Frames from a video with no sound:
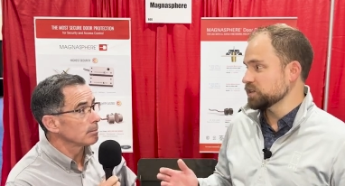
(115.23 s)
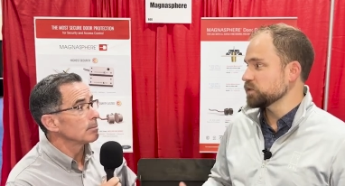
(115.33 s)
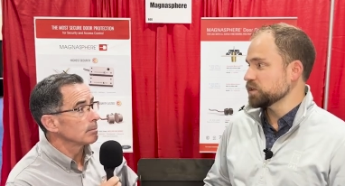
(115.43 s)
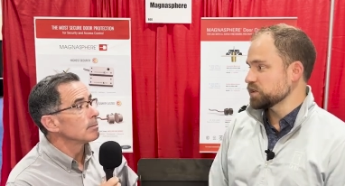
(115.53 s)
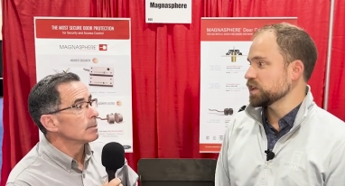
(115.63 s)

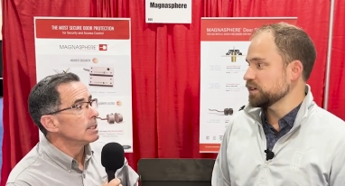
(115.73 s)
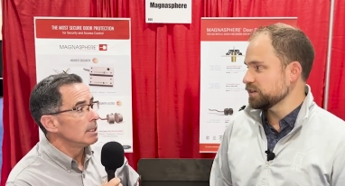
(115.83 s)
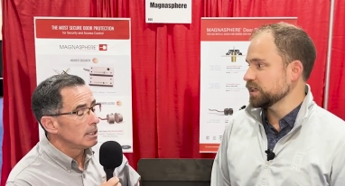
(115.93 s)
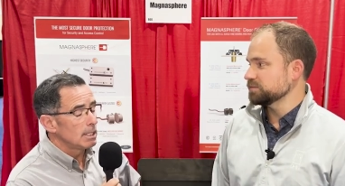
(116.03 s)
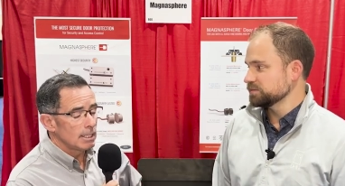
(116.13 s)
Speaker 1: of your
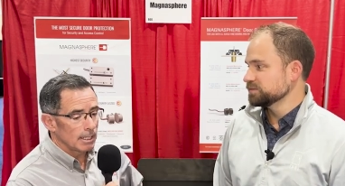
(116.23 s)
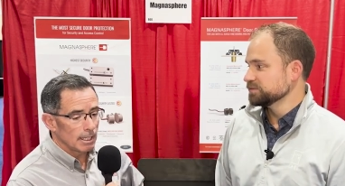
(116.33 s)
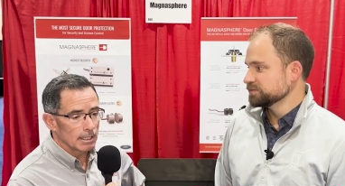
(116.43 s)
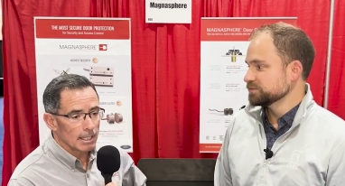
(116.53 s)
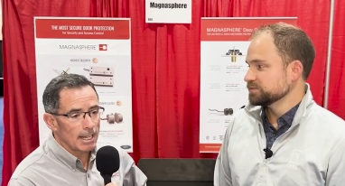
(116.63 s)
security.
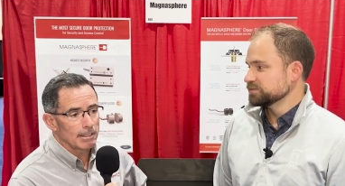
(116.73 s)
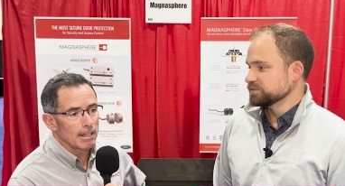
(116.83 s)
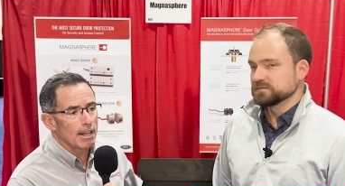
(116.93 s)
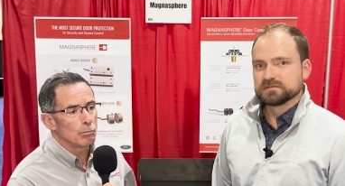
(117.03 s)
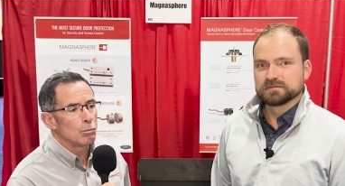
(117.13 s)
Speaker 2: Yeah, and,
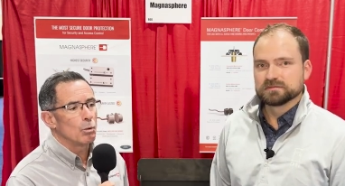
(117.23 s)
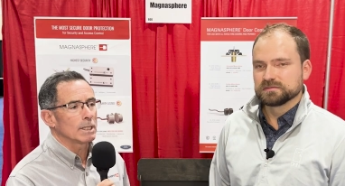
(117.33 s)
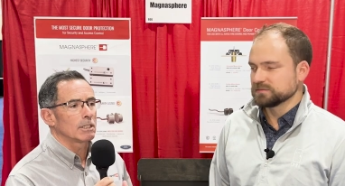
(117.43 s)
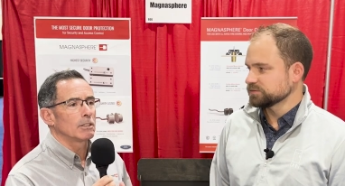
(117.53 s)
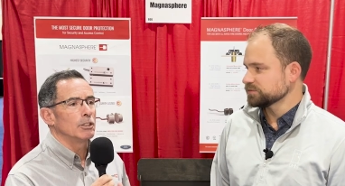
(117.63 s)
and
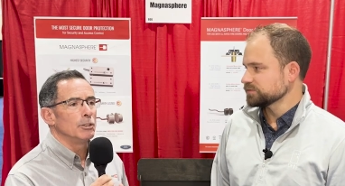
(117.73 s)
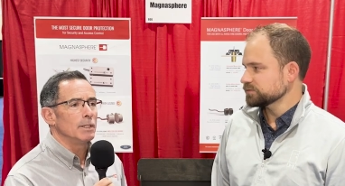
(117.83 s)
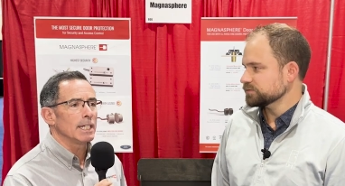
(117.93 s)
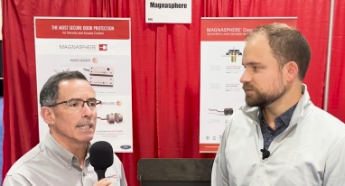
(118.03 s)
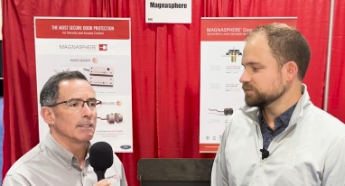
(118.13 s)
what's
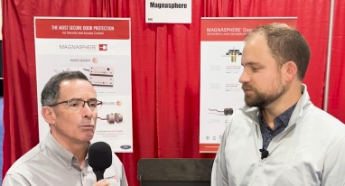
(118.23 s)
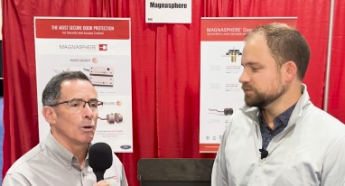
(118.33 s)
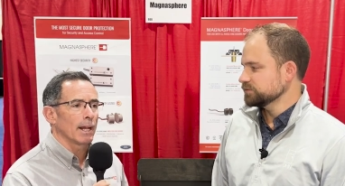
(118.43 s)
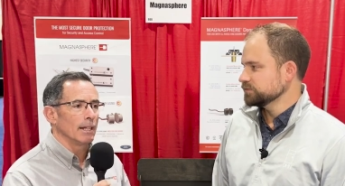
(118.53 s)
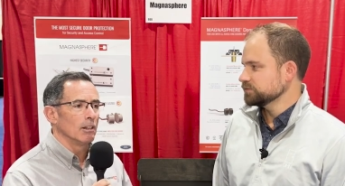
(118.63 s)
unique and
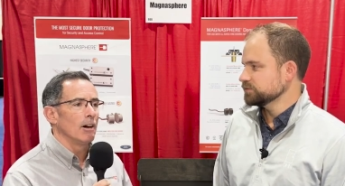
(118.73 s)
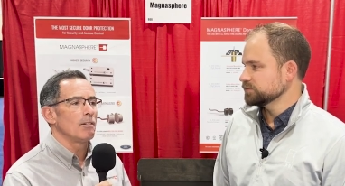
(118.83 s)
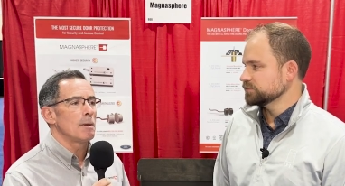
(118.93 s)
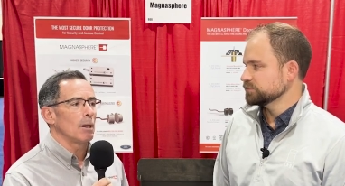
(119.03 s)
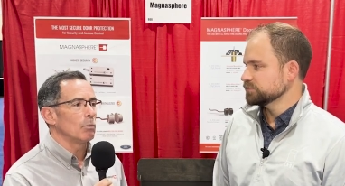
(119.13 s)
what I love
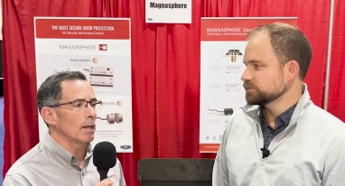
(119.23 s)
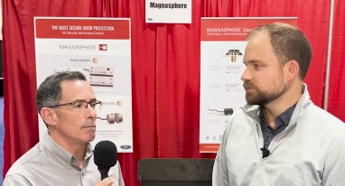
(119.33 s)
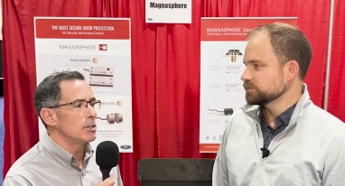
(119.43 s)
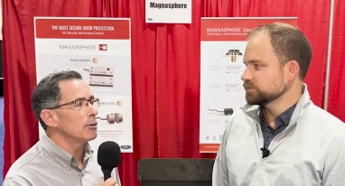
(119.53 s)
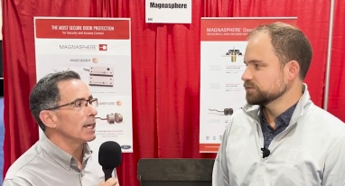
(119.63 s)
about what
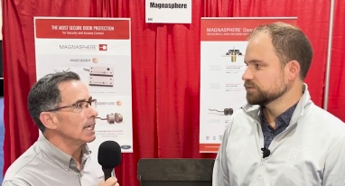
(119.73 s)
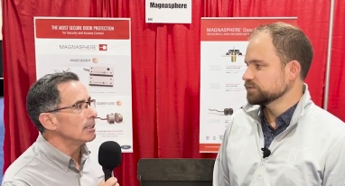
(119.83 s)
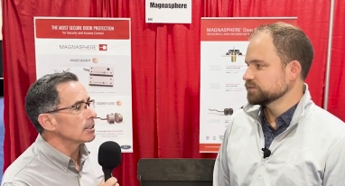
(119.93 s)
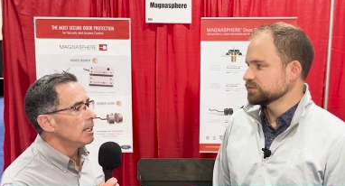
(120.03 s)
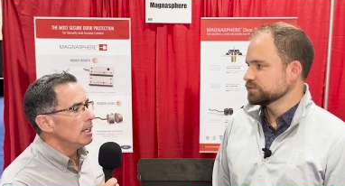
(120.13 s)
I'm doing
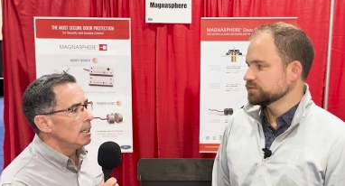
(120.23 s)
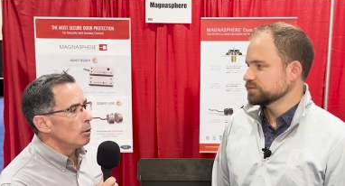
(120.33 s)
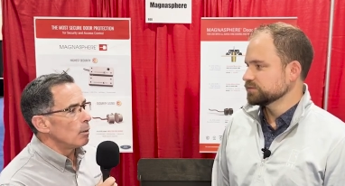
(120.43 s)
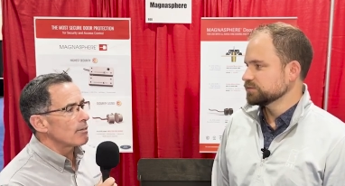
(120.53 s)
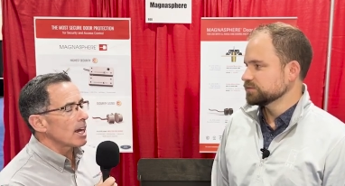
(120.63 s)
is
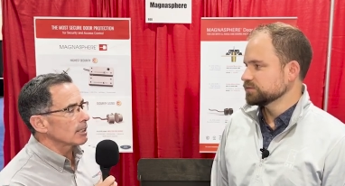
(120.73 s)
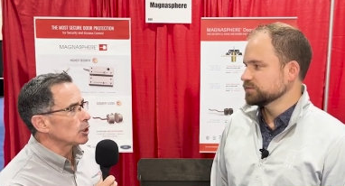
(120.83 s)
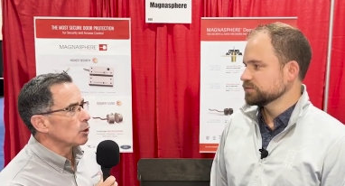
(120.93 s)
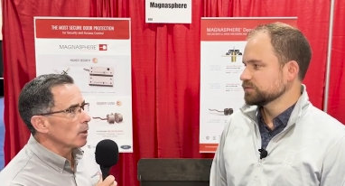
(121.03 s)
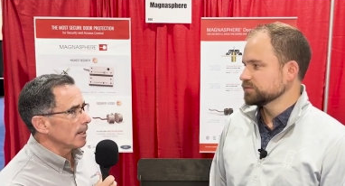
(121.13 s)
we've got a
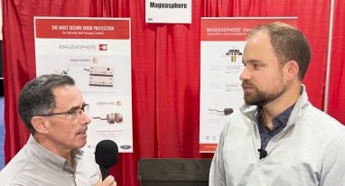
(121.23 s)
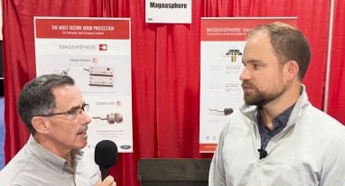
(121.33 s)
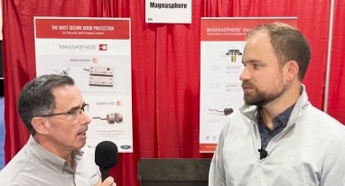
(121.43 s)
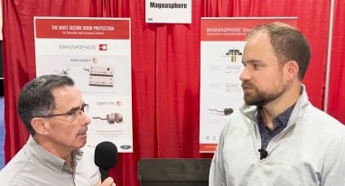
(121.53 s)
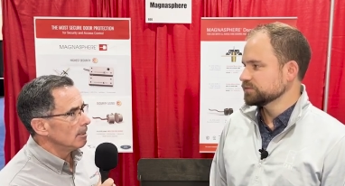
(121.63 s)
story to
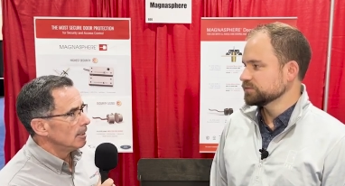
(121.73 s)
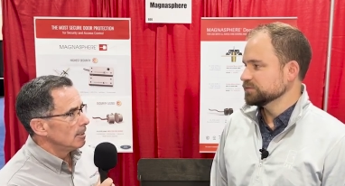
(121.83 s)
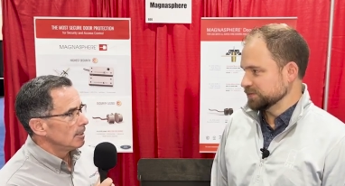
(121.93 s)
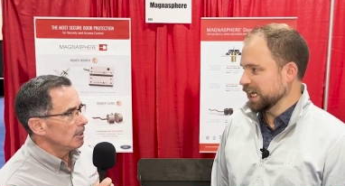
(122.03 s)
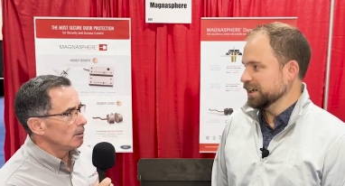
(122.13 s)
tell.
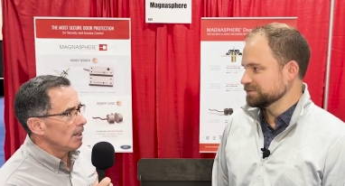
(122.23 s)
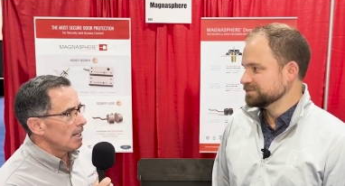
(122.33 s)
You yeah. know,